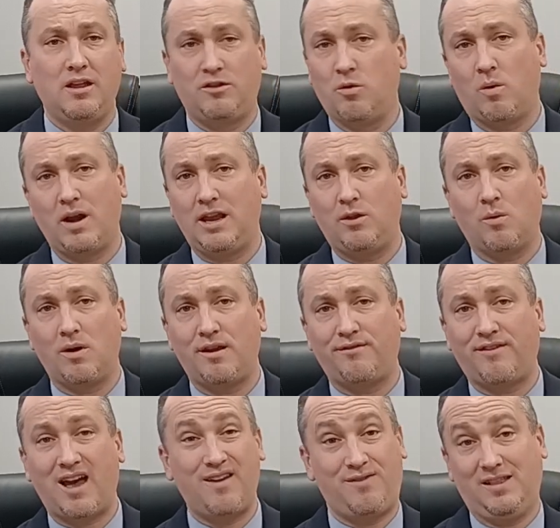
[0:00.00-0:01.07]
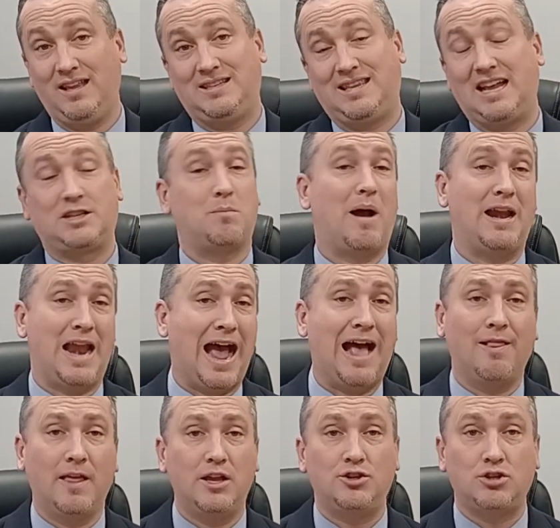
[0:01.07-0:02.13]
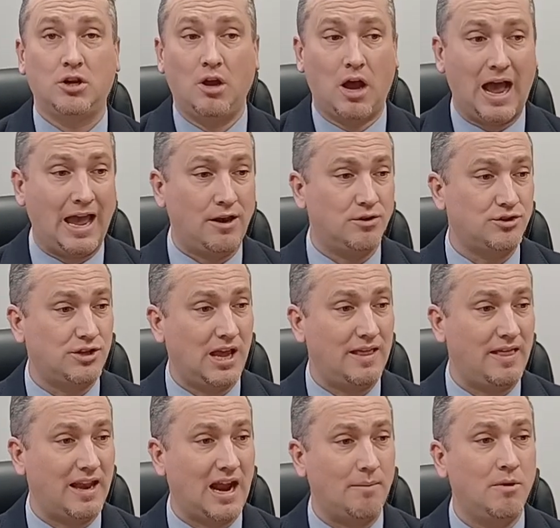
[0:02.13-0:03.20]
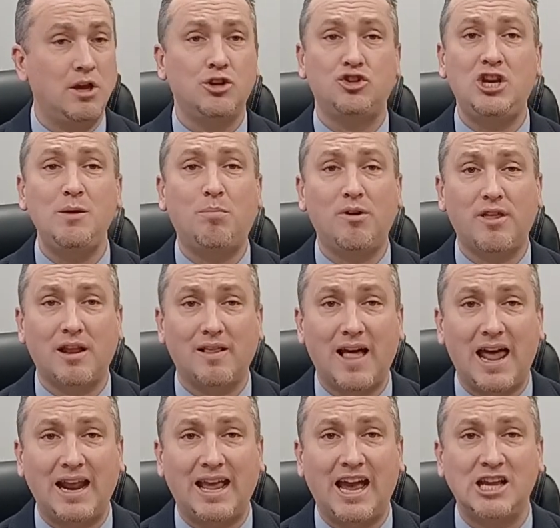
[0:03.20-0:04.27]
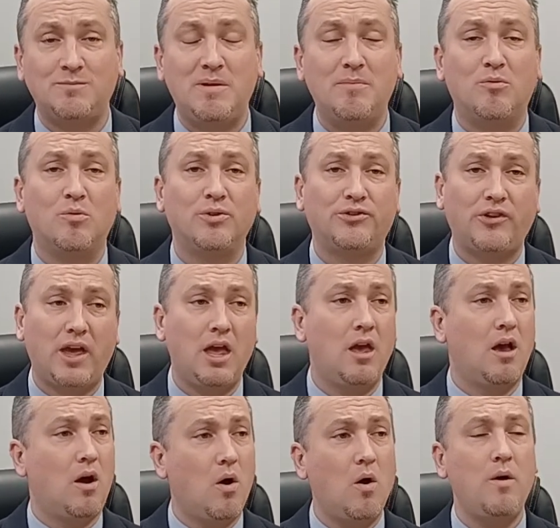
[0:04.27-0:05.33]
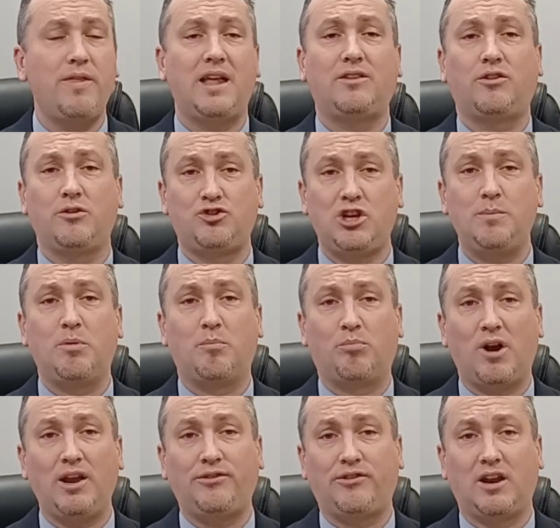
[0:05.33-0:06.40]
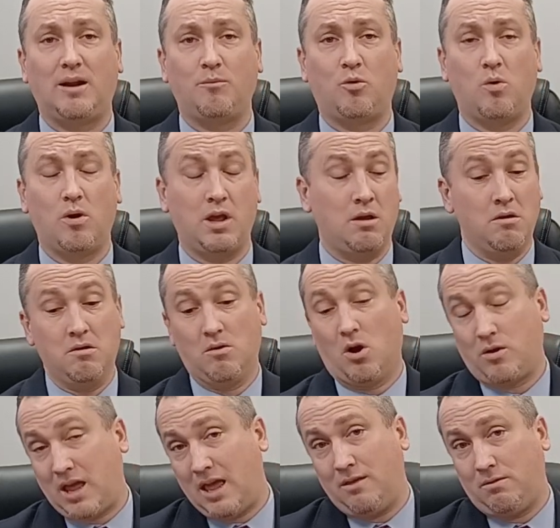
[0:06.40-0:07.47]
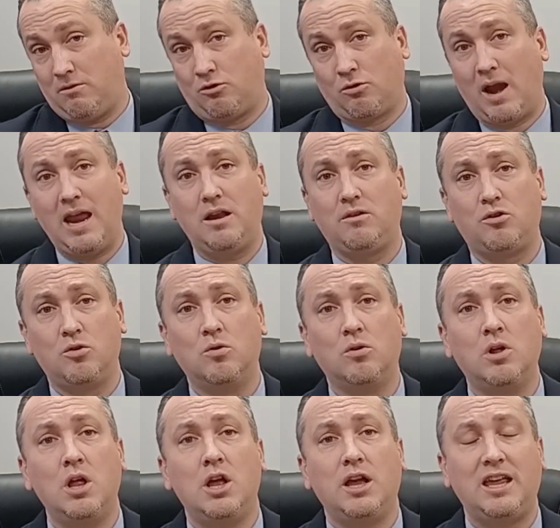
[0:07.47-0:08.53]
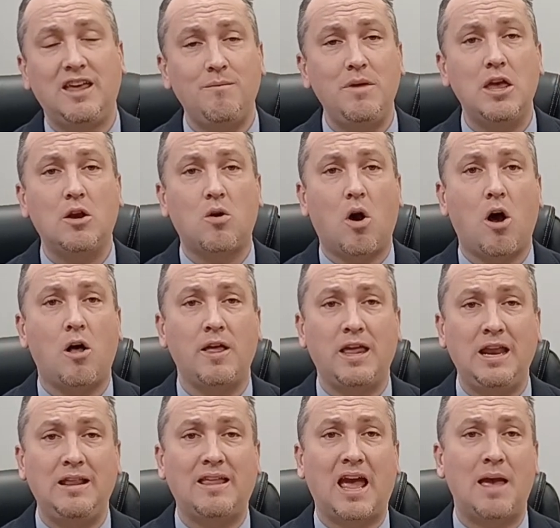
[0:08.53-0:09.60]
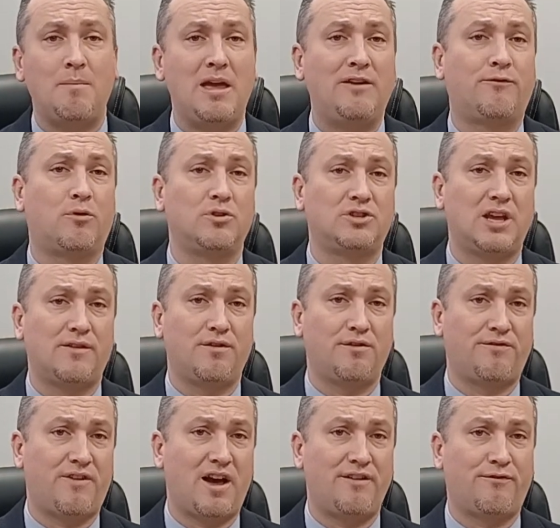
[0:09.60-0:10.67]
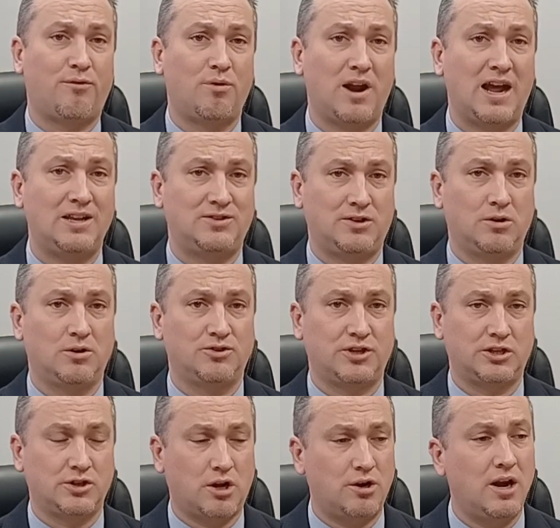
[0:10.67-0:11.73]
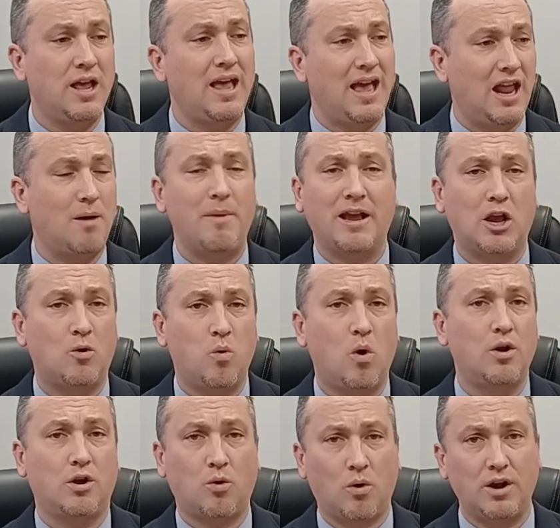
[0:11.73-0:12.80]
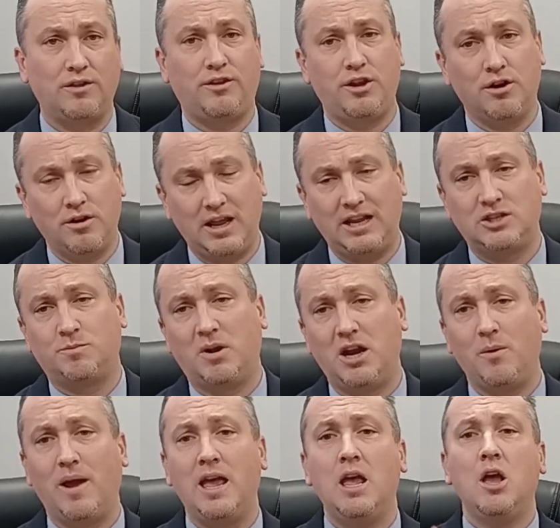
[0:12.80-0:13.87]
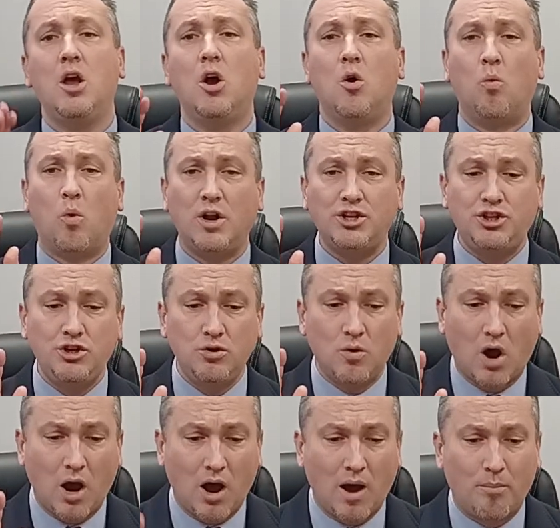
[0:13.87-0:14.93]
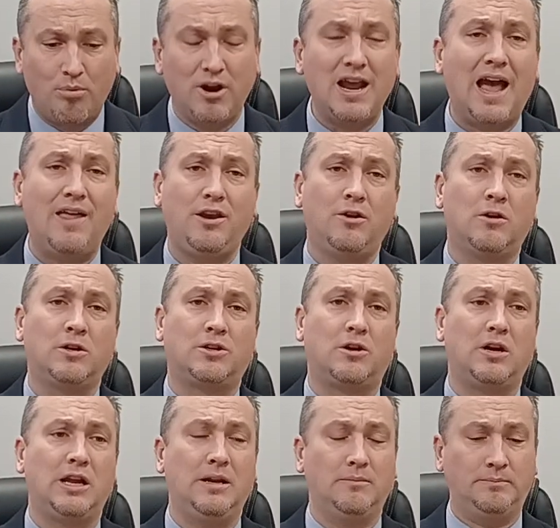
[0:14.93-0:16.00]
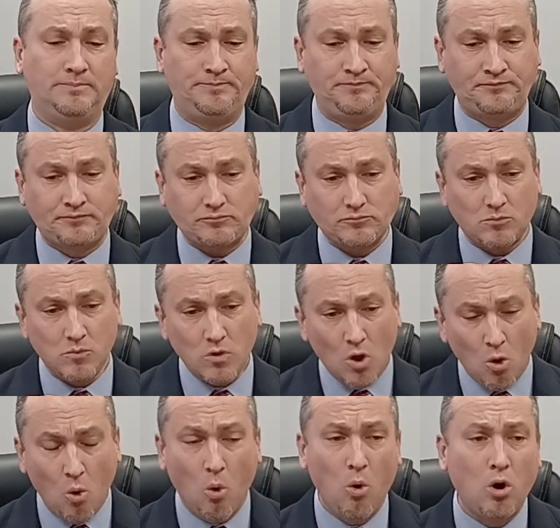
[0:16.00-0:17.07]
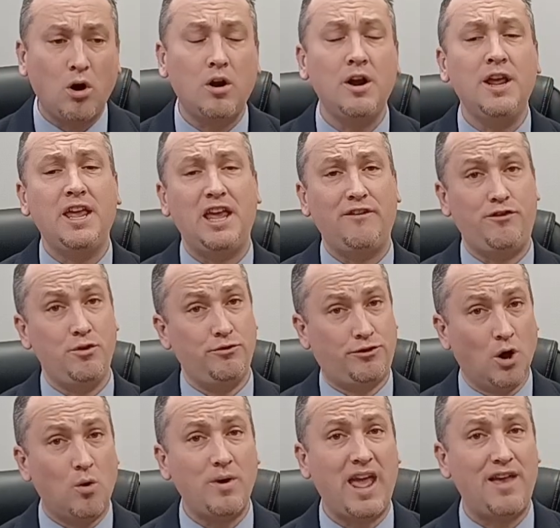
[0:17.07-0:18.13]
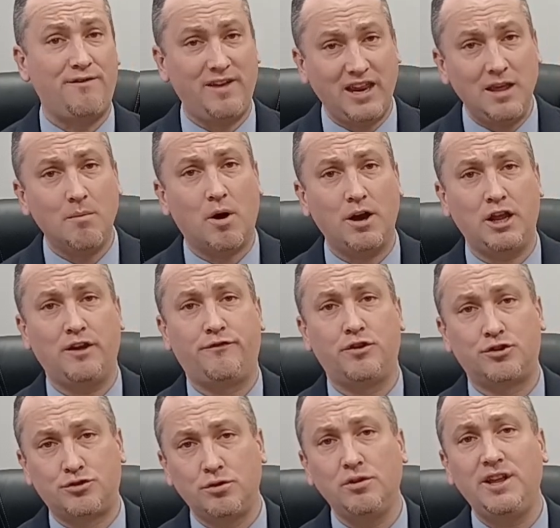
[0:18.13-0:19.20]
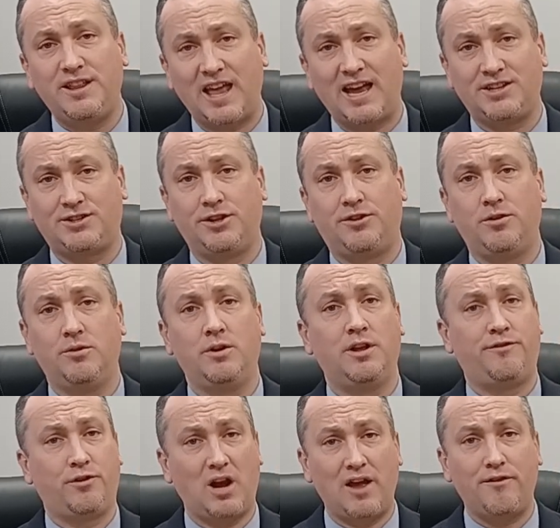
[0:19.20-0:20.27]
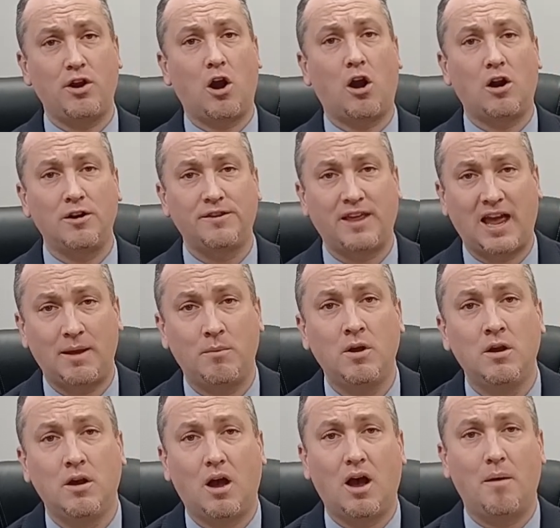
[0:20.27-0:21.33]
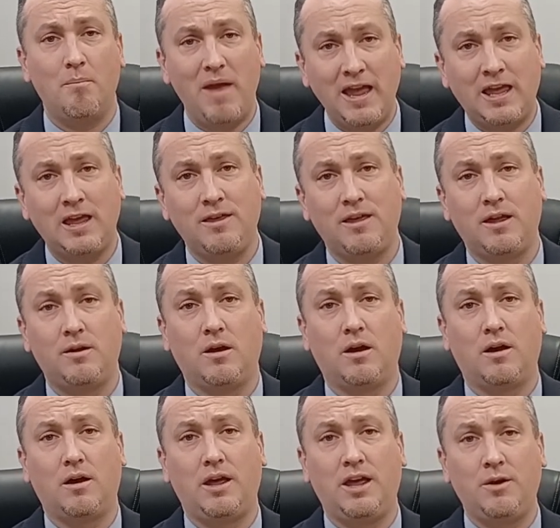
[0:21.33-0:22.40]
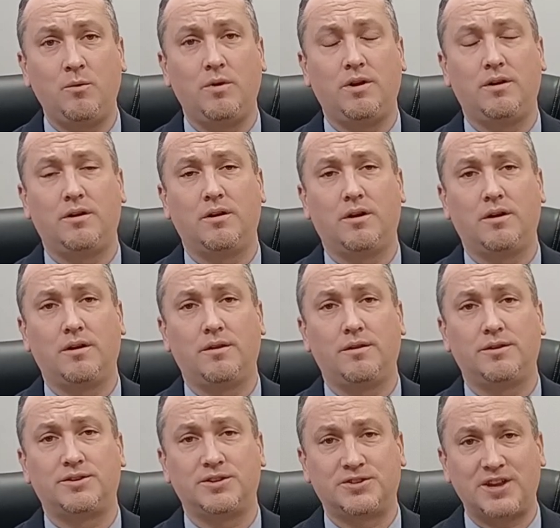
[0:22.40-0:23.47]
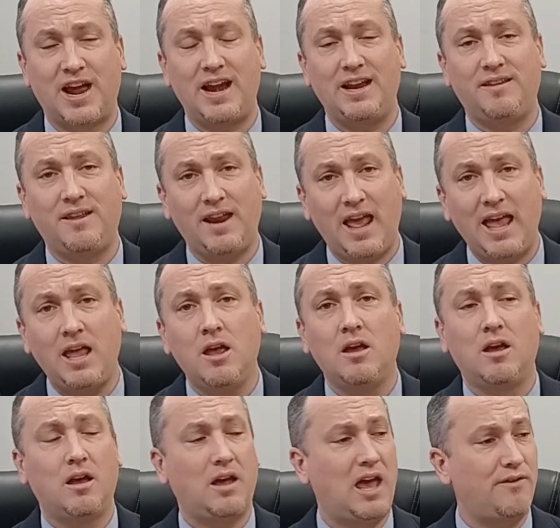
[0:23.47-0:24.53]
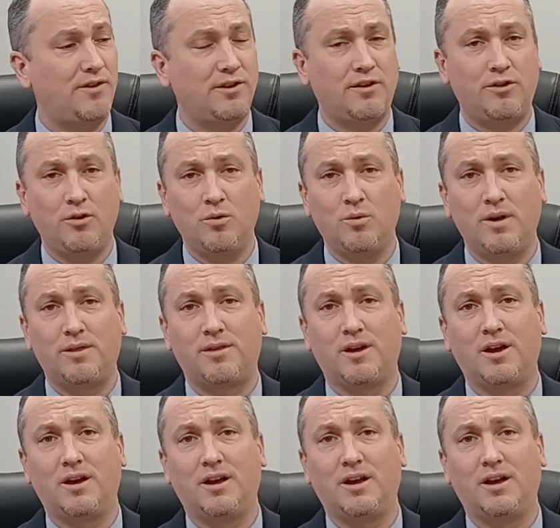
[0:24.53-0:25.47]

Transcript: in 2025. At least that's my knowledge. I understand that I'm cheaper than a lot of guys. People will say, oh, that's a cheaper price that I'm quoting. Okay, great, cool. Give me a call anytime, 847-549-0600, and I'll make a quote according to your needs. But anyway, once you bring on your attorney, or if you don't have any money, if you're truly destitute, if you're having a hard time making it in the society today, having to do with